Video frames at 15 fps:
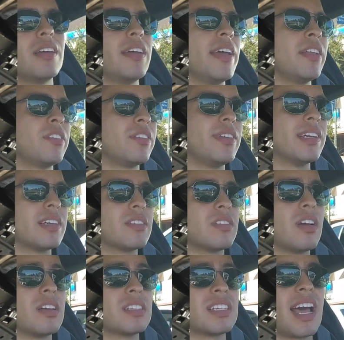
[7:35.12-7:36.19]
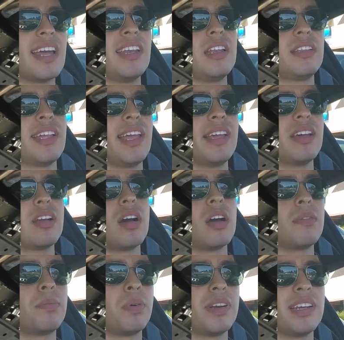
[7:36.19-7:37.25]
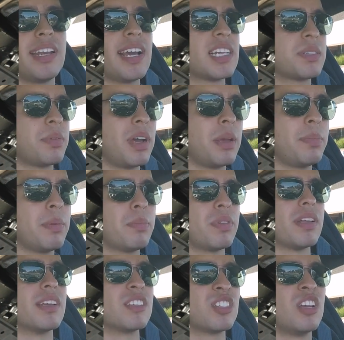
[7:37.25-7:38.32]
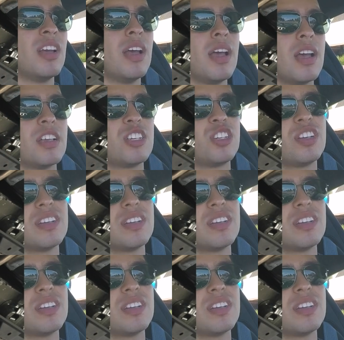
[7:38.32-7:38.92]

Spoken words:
into the exhaust. I did take it off, put an X pipe in place, so it